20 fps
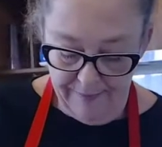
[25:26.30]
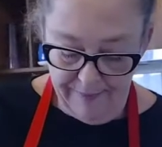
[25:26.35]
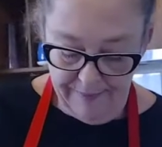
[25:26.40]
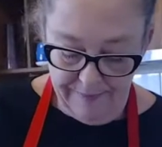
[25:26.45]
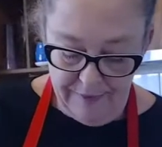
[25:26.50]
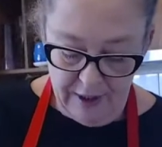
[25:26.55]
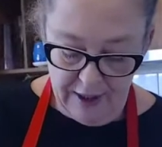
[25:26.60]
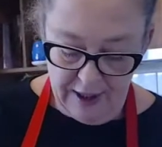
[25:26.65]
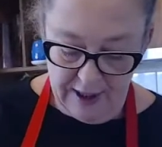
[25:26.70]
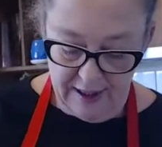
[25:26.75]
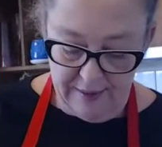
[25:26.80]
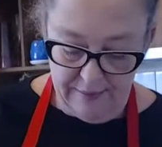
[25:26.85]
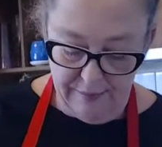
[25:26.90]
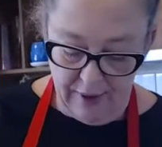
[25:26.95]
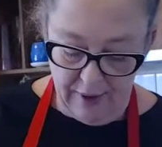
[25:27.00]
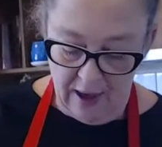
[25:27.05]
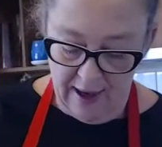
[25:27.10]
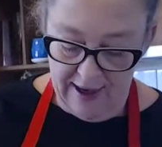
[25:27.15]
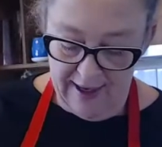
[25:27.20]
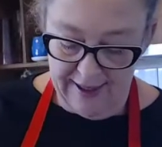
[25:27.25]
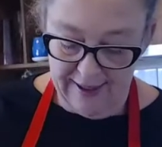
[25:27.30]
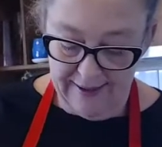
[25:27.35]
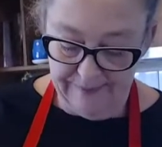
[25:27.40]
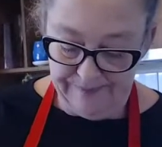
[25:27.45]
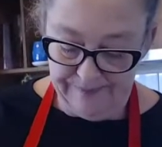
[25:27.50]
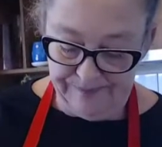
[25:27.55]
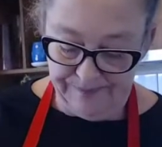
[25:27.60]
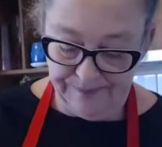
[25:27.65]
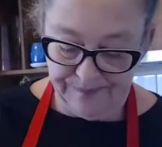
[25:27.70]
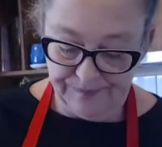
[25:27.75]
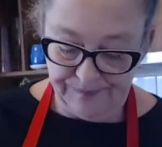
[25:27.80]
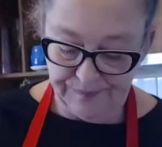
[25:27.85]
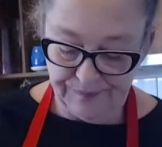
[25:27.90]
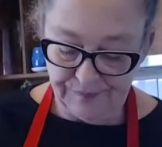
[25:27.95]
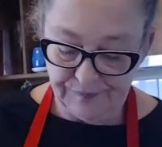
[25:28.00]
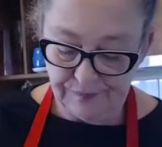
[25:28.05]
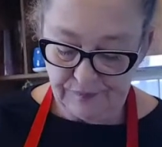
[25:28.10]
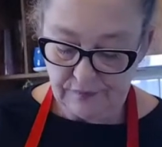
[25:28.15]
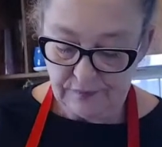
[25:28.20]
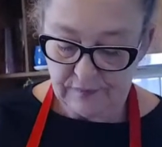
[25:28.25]
you can buy
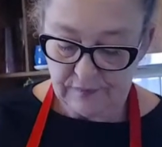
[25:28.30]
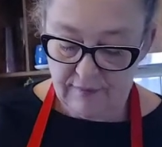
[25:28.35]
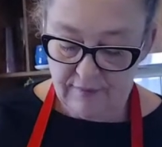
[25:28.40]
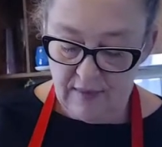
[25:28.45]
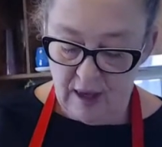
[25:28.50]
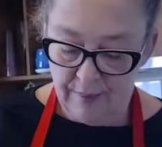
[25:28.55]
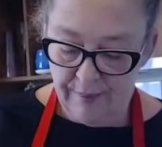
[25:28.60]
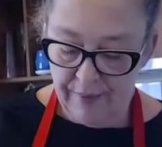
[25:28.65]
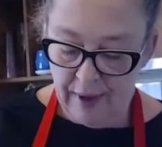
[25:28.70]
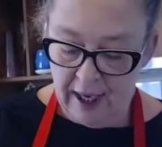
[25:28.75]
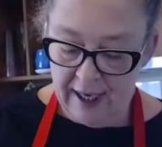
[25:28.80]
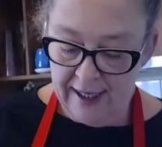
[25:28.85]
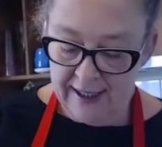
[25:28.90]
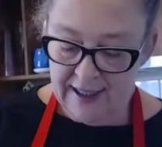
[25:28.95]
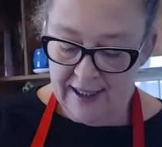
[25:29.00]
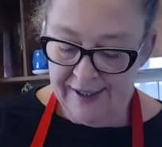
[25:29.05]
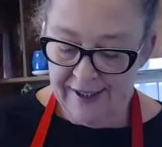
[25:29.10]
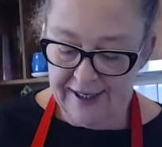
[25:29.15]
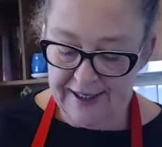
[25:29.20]
an